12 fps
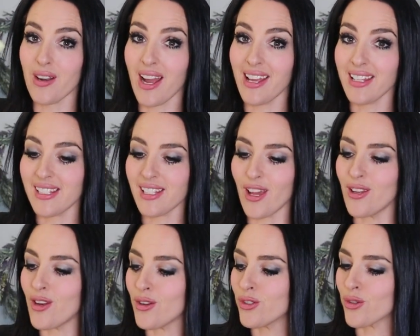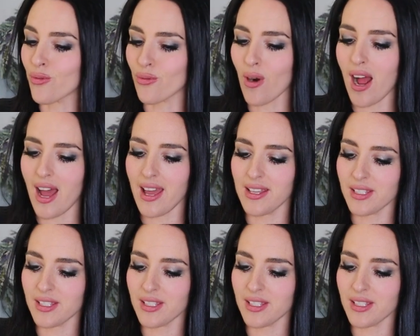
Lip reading: nice and dry.